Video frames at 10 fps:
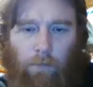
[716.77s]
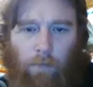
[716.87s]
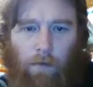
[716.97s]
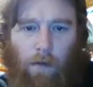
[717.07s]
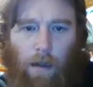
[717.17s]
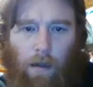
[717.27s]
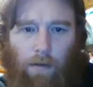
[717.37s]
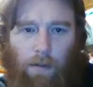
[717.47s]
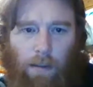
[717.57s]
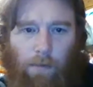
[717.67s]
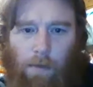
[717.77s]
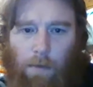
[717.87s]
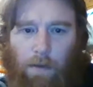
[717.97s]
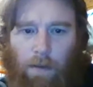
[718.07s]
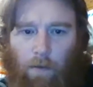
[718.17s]
on the
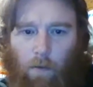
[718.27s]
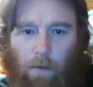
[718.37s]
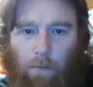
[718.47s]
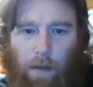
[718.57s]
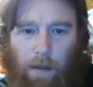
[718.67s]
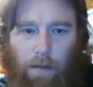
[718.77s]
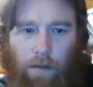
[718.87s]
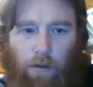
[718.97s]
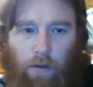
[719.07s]
BBC One page,